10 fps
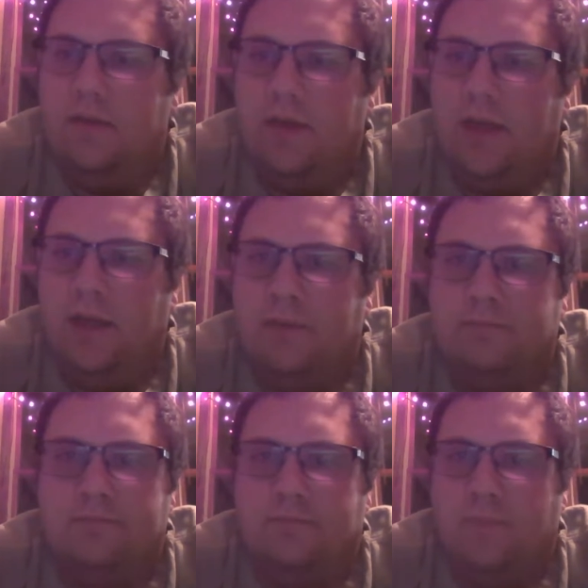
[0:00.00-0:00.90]

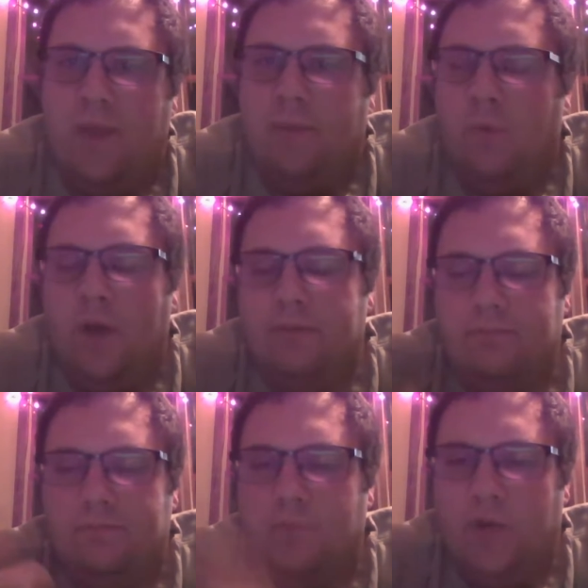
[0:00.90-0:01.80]
and
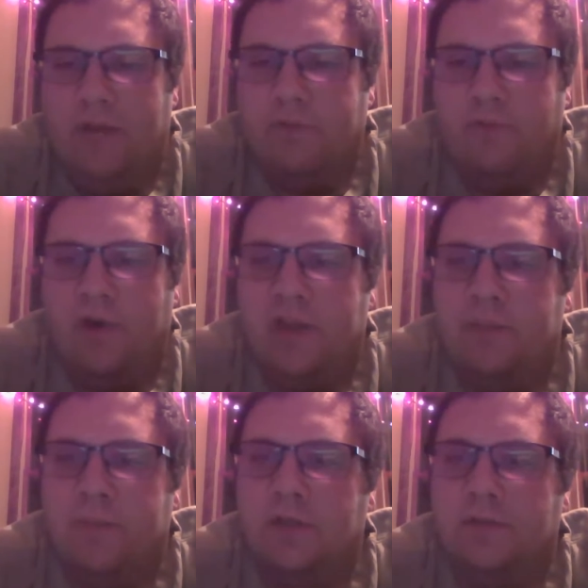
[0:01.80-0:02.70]
whatever
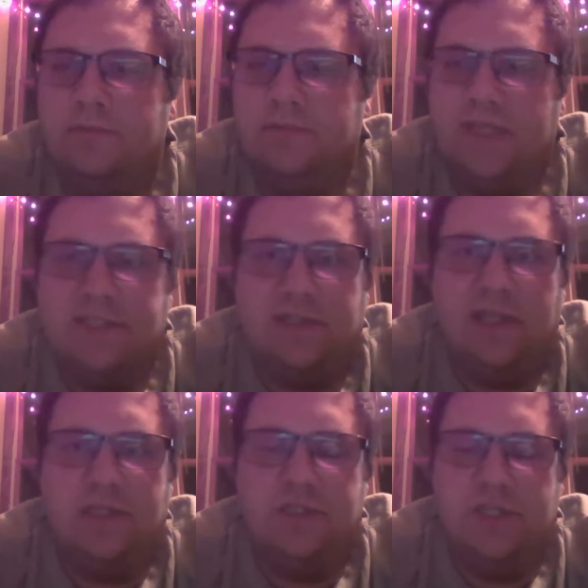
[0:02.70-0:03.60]
run-of-the-mill diesel
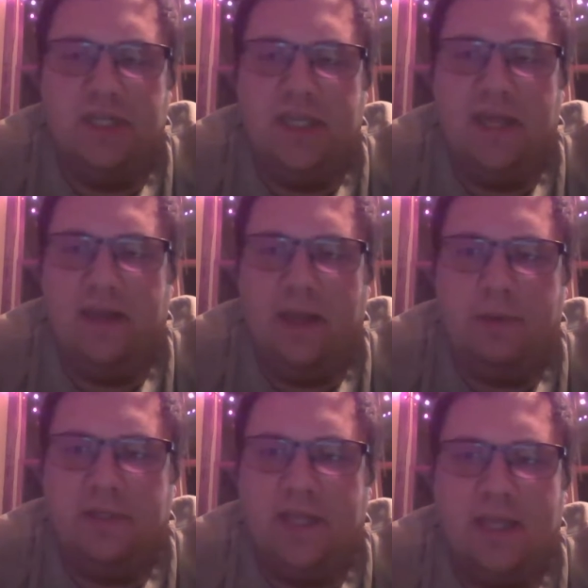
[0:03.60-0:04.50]
engine you can get
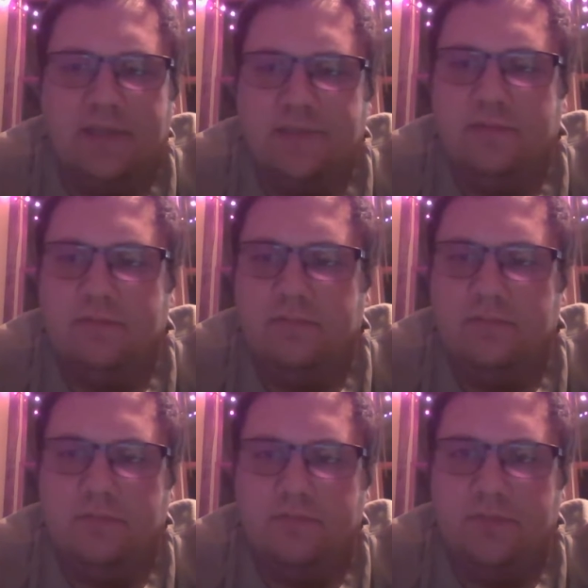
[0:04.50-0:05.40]
nowadays,
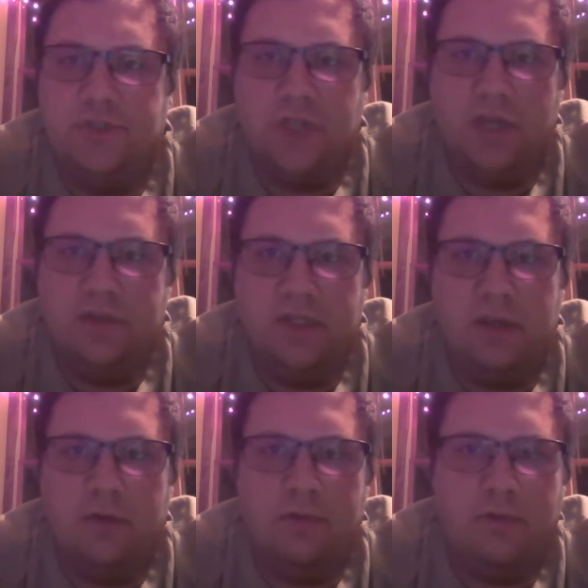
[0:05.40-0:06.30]
John
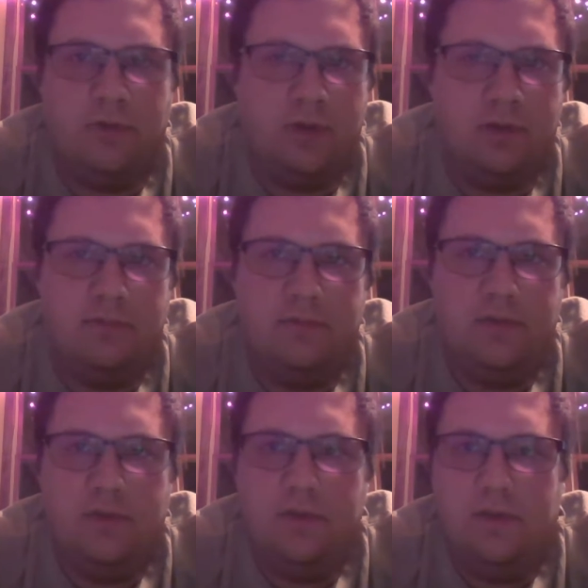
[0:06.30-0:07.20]
Deere or
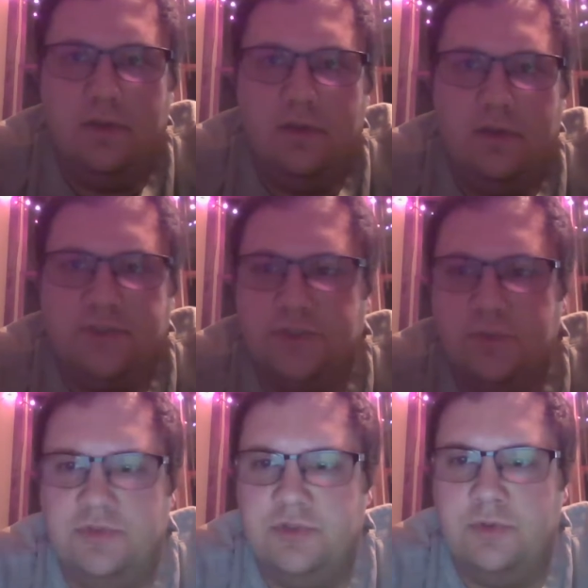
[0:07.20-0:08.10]
a
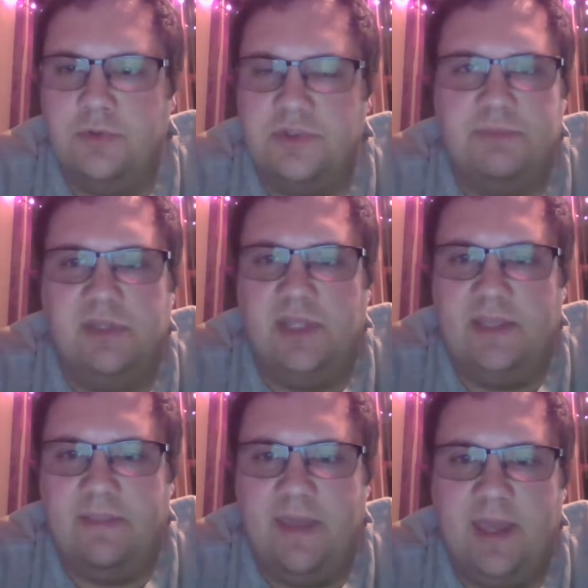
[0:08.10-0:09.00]
Suzu or something
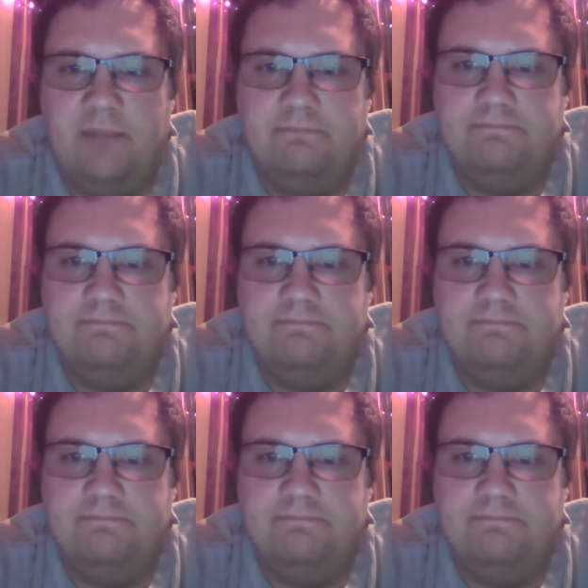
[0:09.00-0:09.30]
like that.